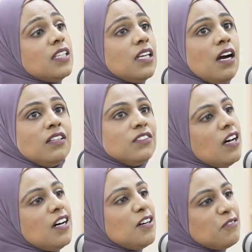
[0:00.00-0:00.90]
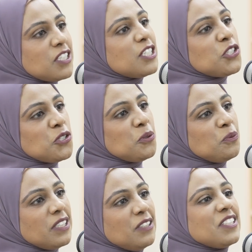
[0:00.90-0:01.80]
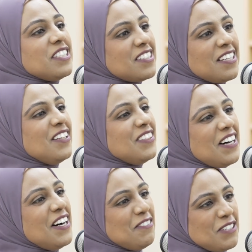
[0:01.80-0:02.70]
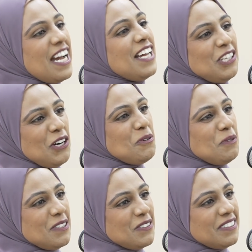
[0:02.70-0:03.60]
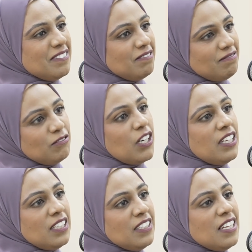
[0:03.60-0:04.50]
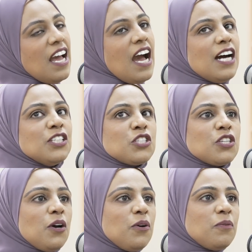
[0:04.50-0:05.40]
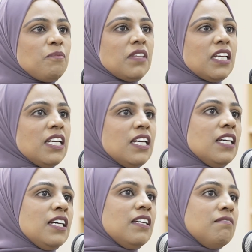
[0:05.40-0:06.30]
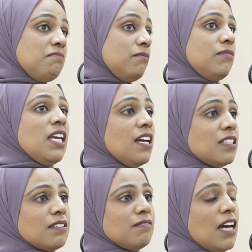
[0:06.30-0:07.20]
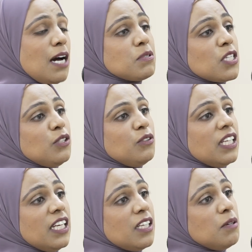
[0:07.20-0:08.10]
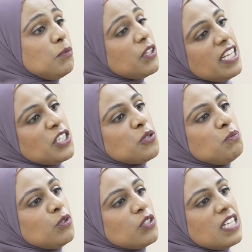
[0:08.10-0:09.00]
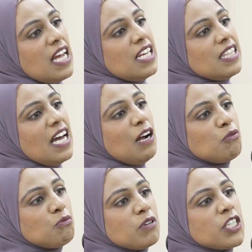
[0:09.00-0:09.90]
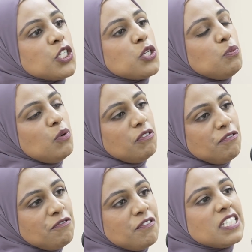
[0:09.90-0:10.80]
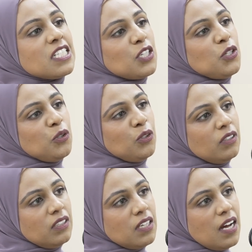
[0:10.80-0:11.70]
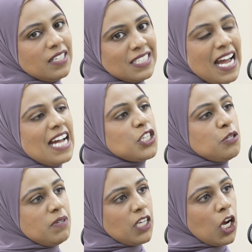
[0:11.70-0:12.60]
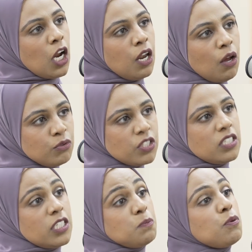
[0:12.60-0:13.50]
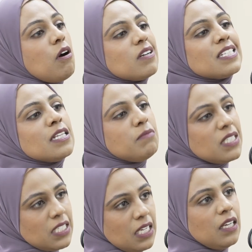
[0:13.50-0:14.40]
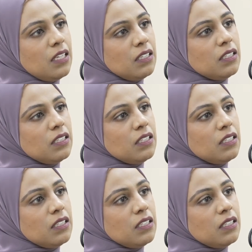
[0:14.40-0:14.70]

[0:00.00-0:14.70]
the Allah of the digital world is the Allah of the analog world, right? And so, yes, absolutely. But there's some will say that ritual, physical attachment, closeness, proximity,